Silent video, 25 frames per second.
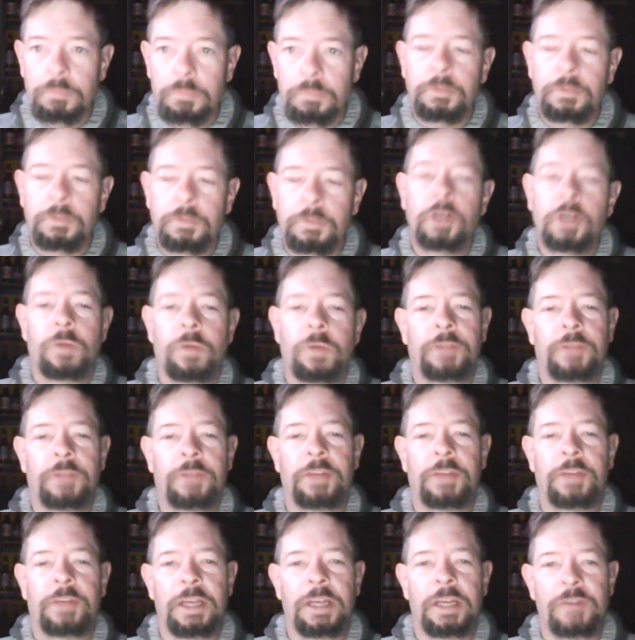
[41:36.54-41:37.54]
Good
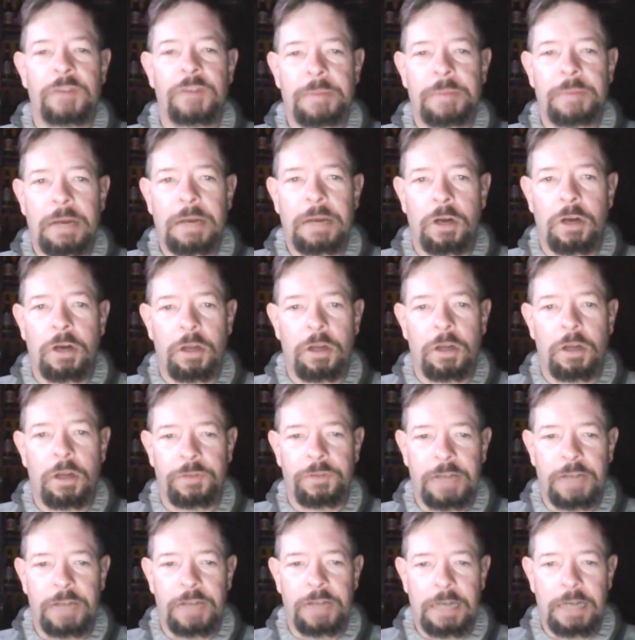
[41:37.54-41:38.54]
reason to give up alcohol if
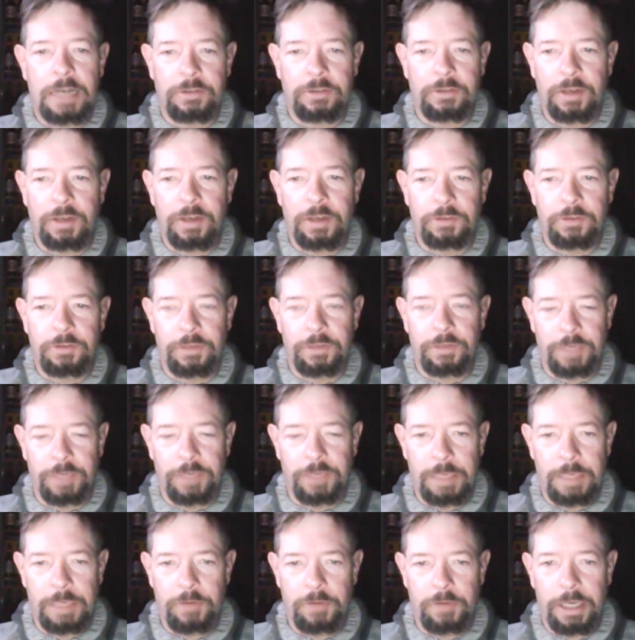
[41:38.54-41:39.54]
your doctor tells you if you
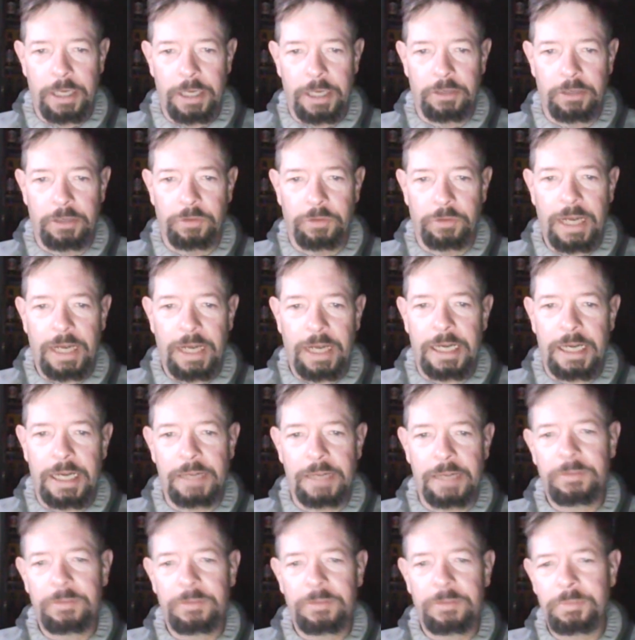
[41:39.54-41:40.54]
keep drinking, you'll die.
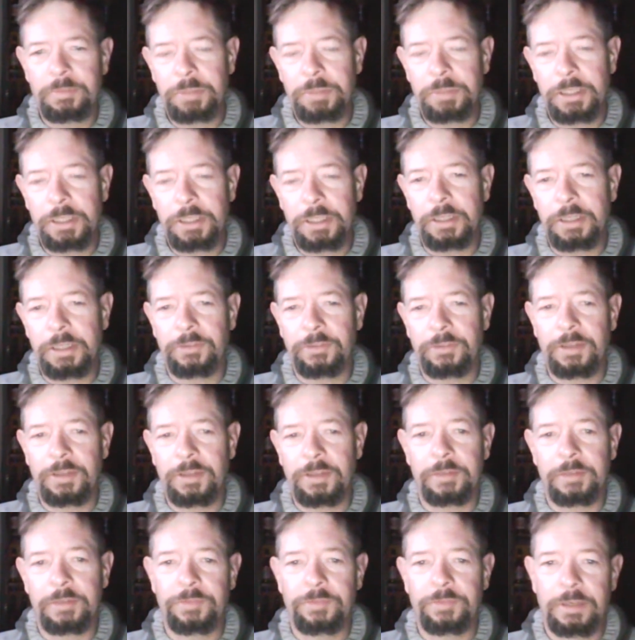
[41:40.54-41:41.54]
That's a pretty good
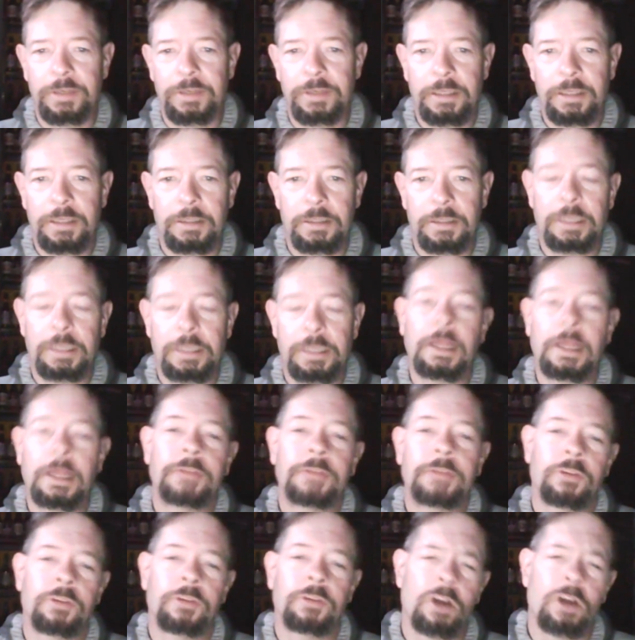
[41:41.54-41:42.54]
incentive. He
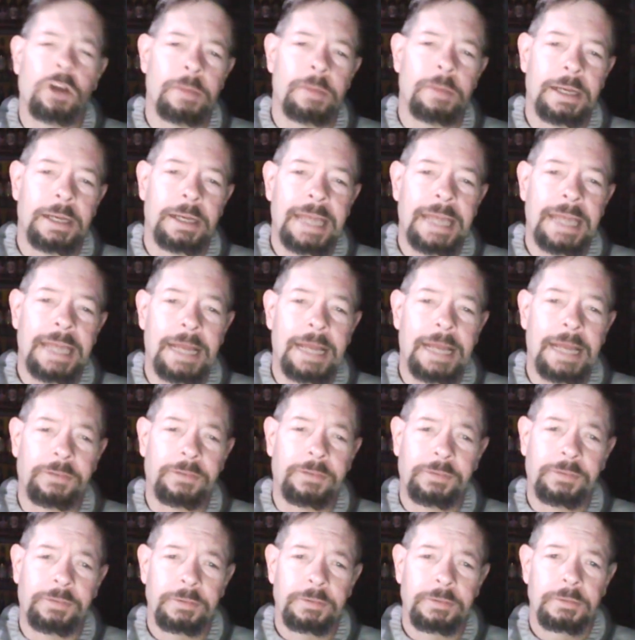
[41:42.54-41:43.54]
likes to talk about
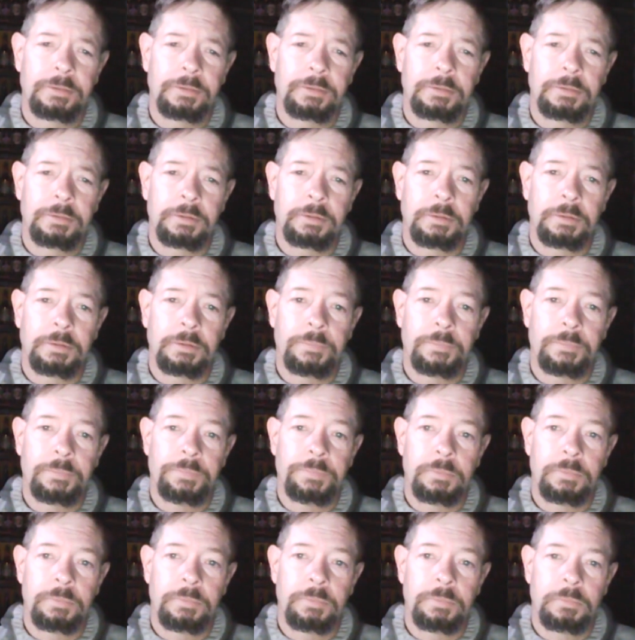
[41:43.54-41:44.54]
cats.
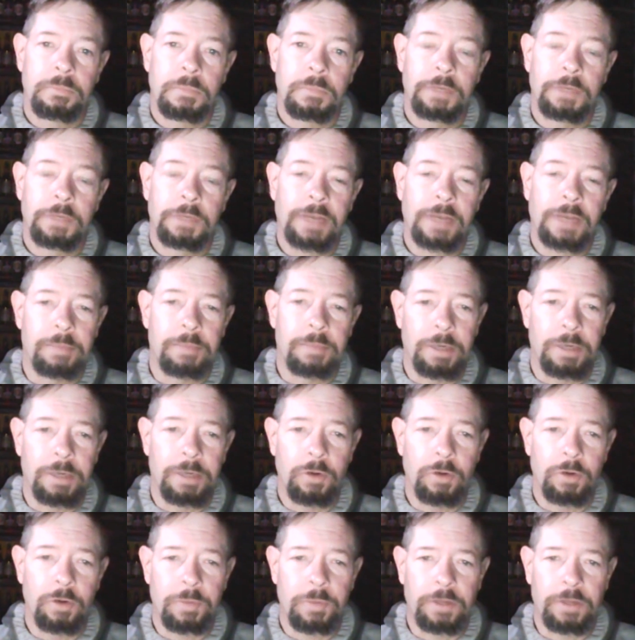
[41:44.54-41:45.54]
He's got a big
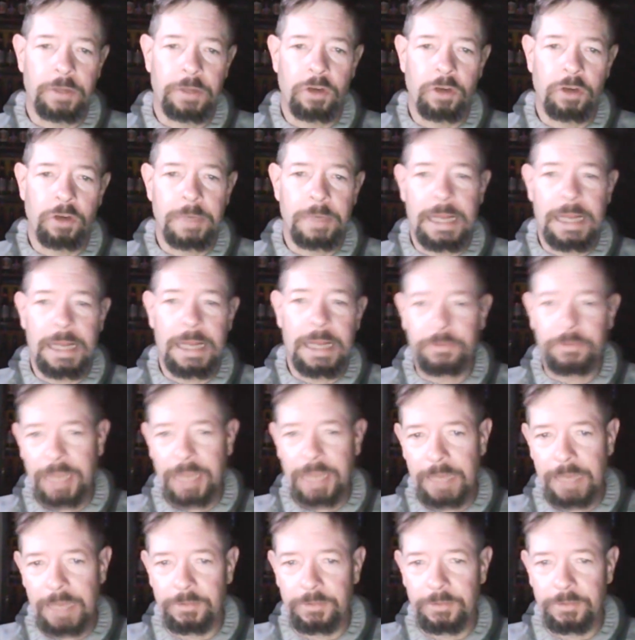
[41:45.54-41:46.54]
group where they talk about house
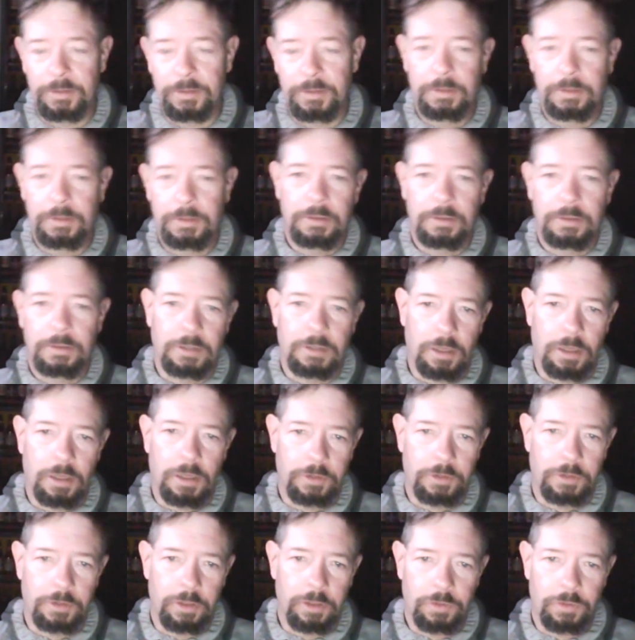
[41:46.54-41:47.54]
cats and all
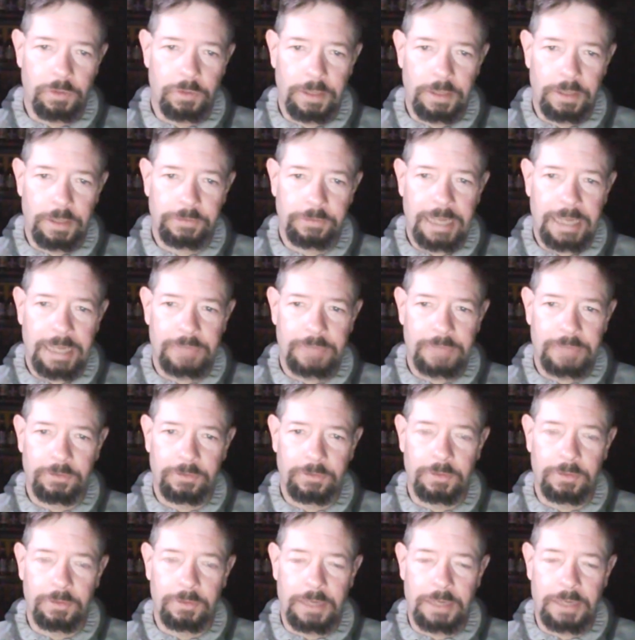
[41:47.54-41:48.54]
the cute things cats
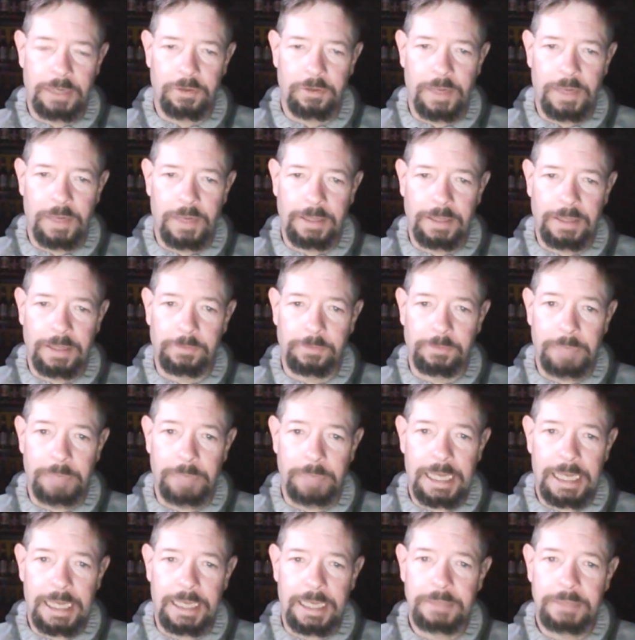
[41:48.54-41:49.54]
do. I don't know why that's
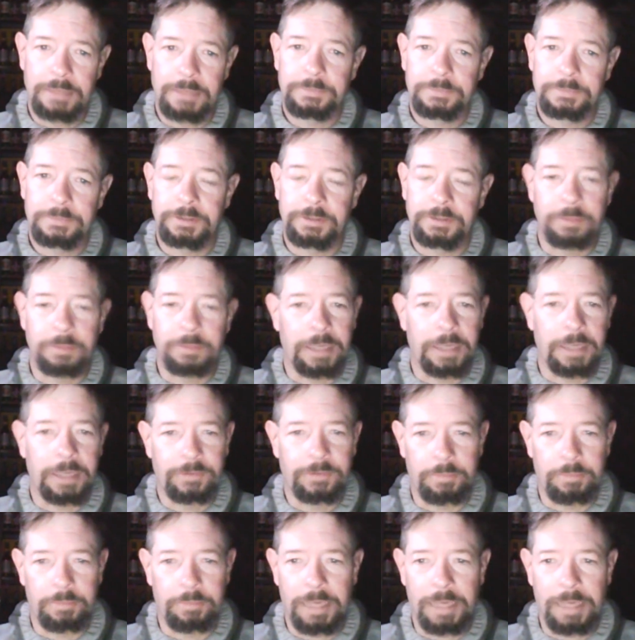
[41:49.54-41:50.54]
bad. Seemed like
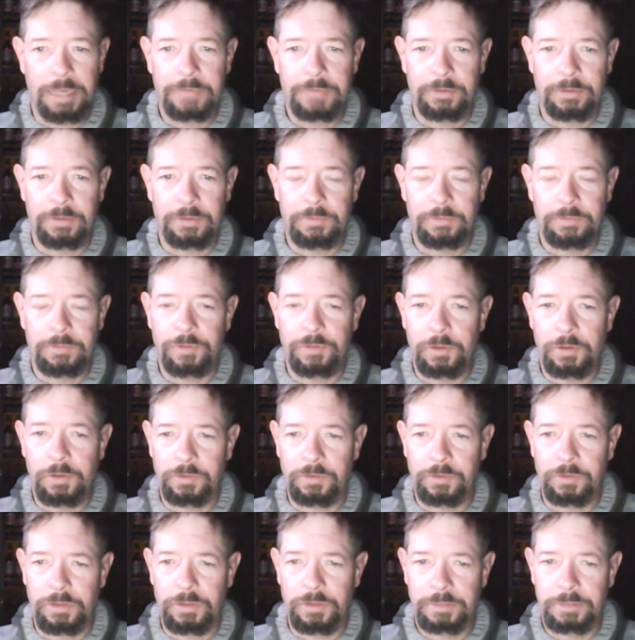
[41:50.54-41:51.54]
something positive to
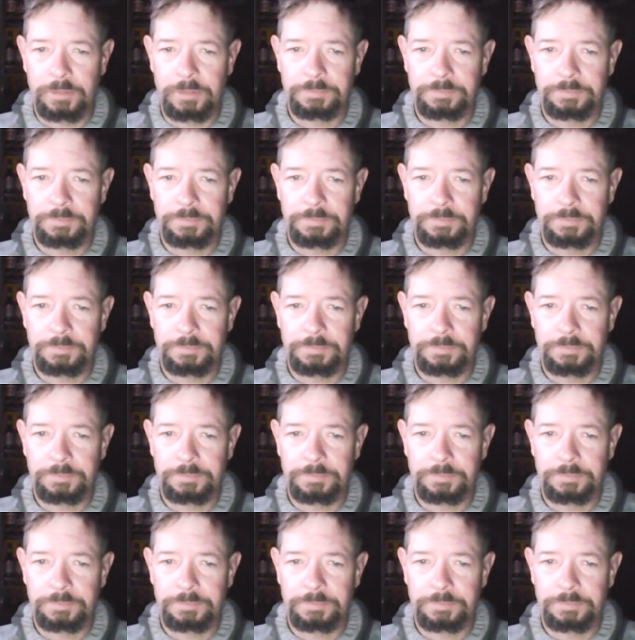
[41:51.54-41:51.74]
focus on.